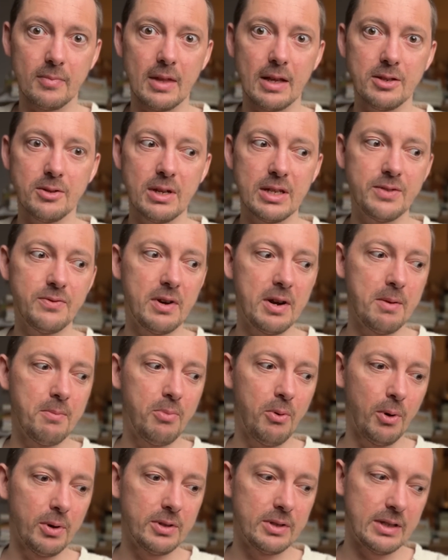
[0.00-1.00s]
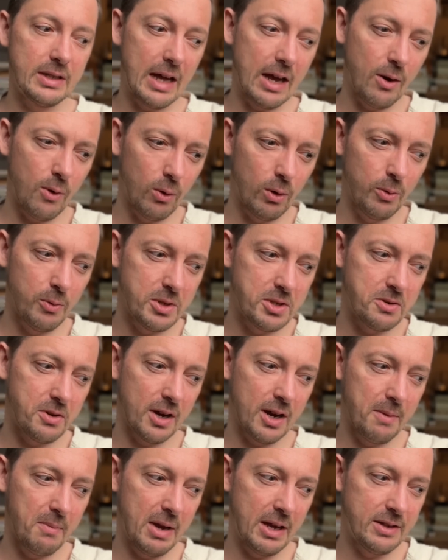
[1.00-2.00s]
So that's very important. And I always
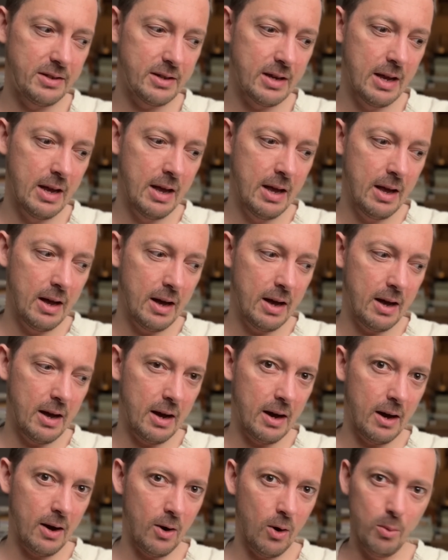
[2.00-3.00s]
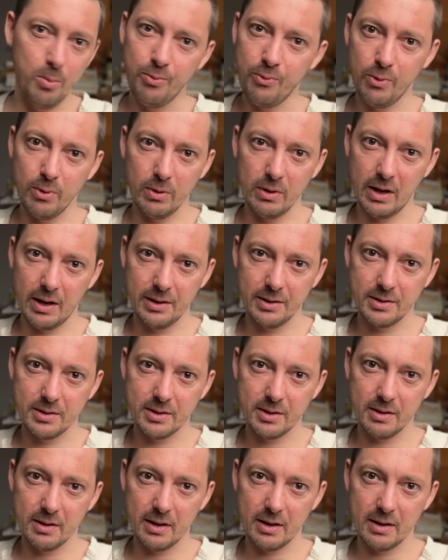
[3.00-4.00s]
recommend a hopeful
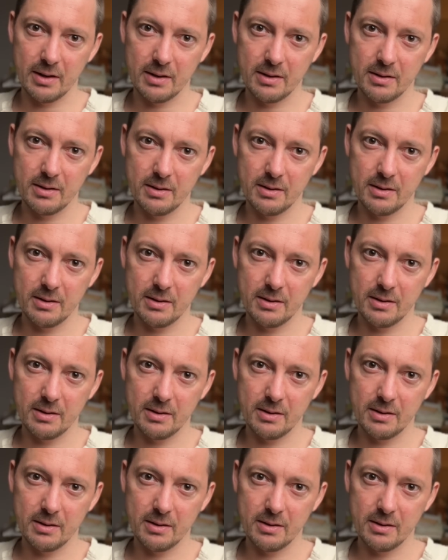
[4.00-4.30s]
answer there.